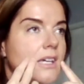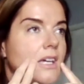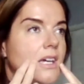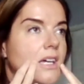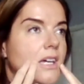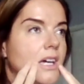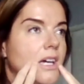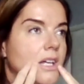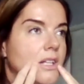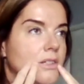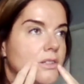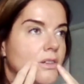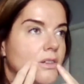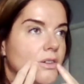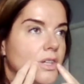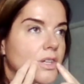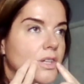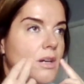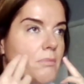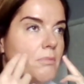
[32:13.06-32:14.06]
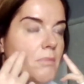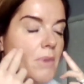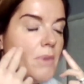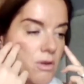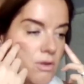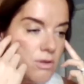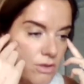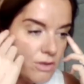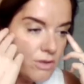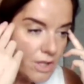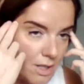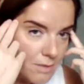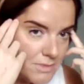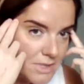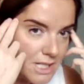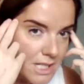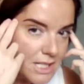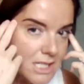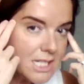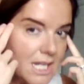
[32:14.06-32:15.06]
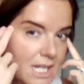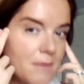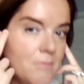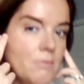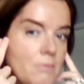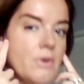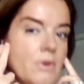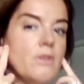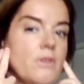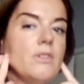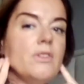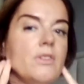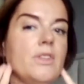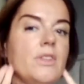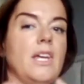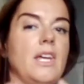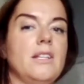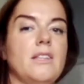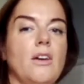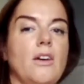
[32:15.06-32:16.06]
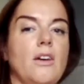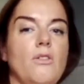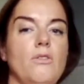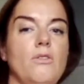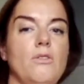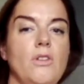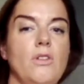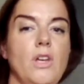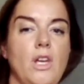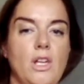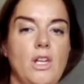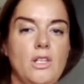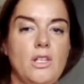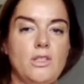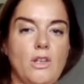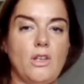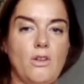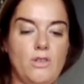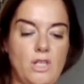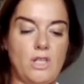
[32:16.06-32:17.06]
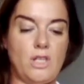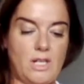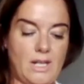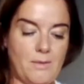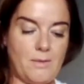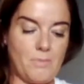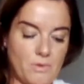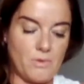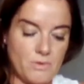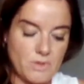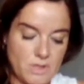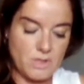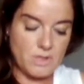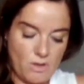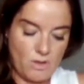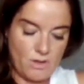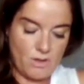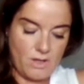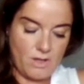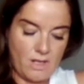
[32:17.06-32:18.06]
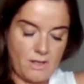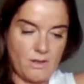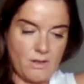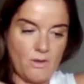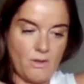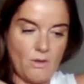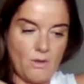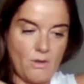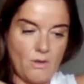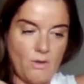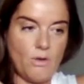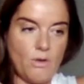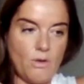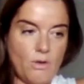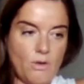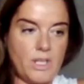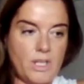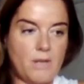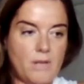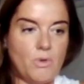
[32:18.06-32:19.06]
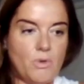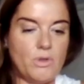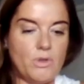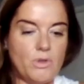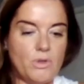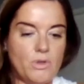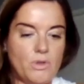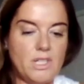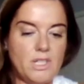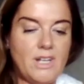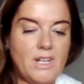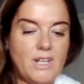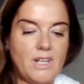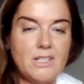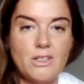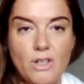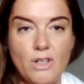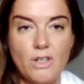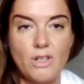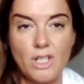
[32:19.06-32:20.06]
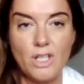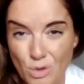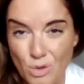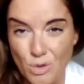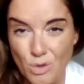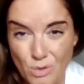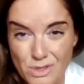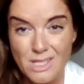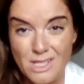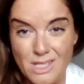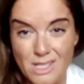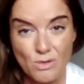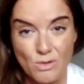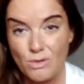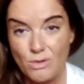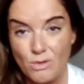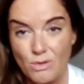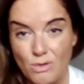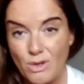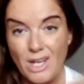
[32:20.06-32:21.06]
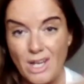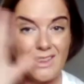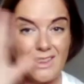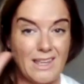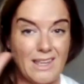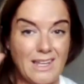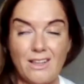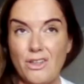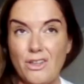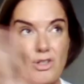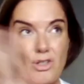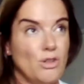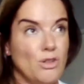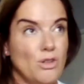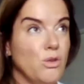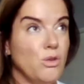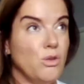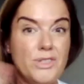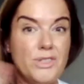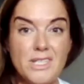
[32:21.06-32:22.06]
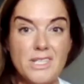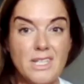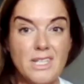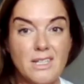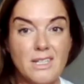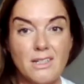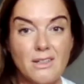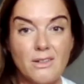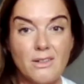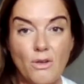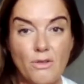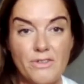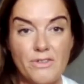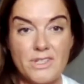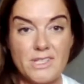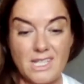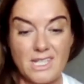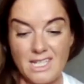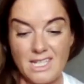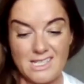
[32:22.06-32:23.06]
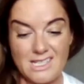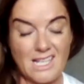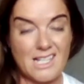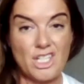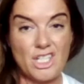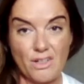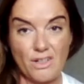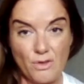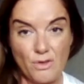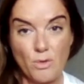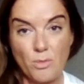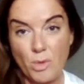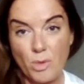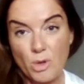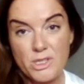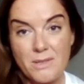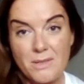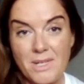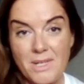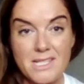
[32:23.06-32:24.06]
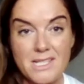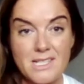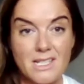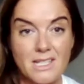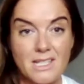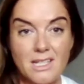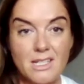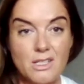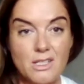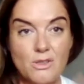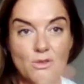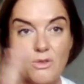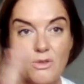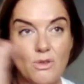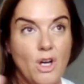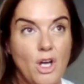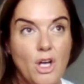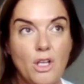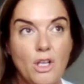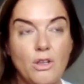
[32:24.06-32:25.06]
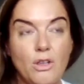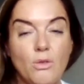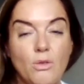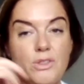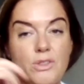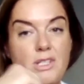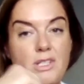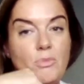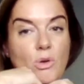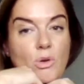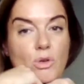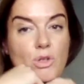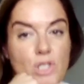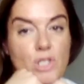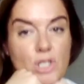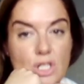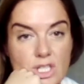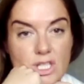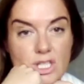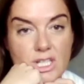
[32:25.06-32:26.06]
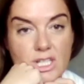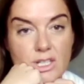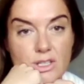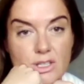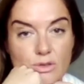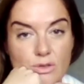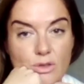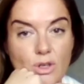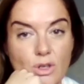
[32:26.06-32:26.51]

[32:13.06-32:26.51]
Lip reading: and down to your mouth and up to your temple, and then down your nipples, down the whole of your body, right down to your toes. So like there's loads of, obviously, because that's your full body basically, so loads of postures that you do